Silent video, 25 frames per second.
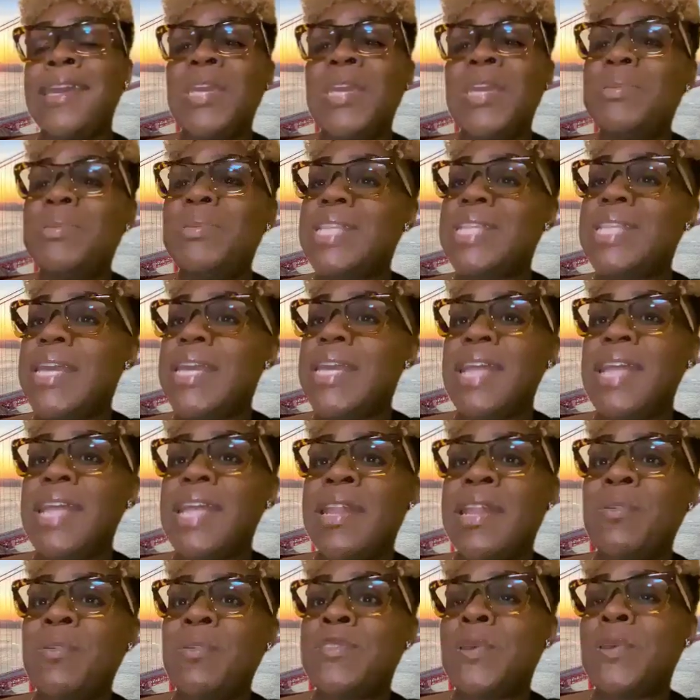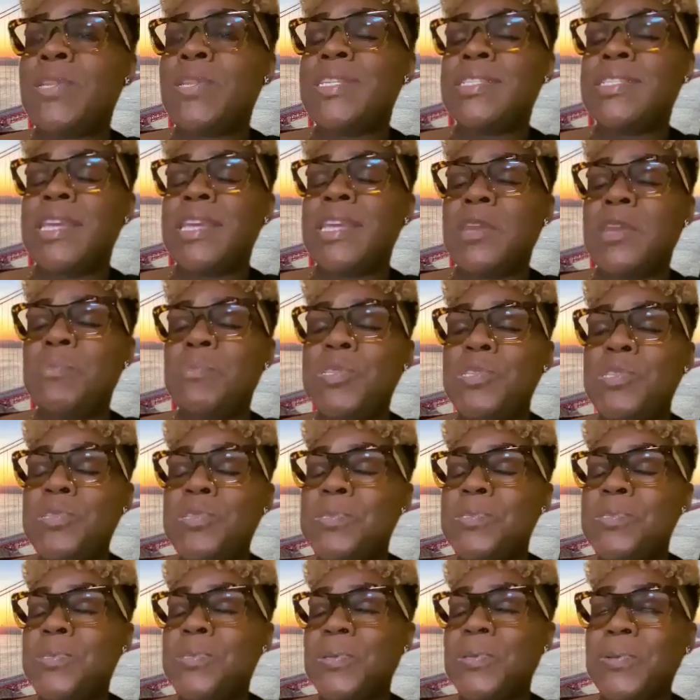He was like, Nana is going to take me to
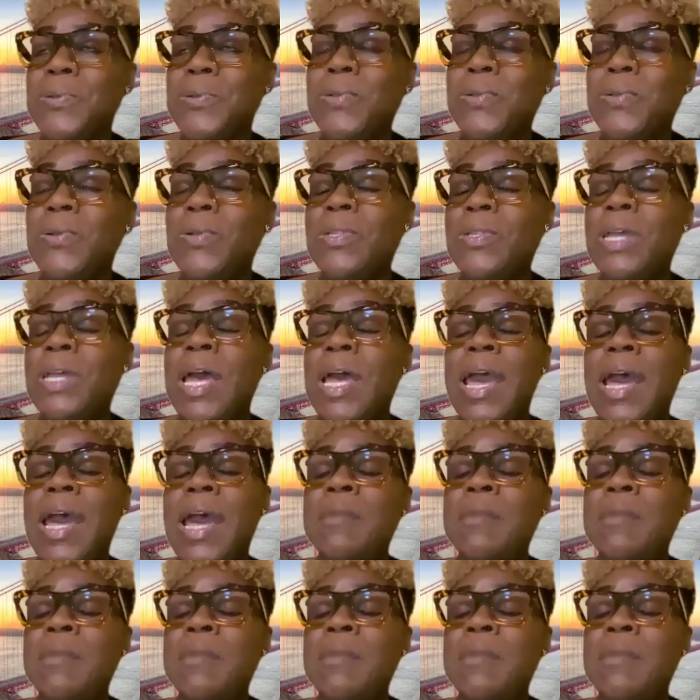the school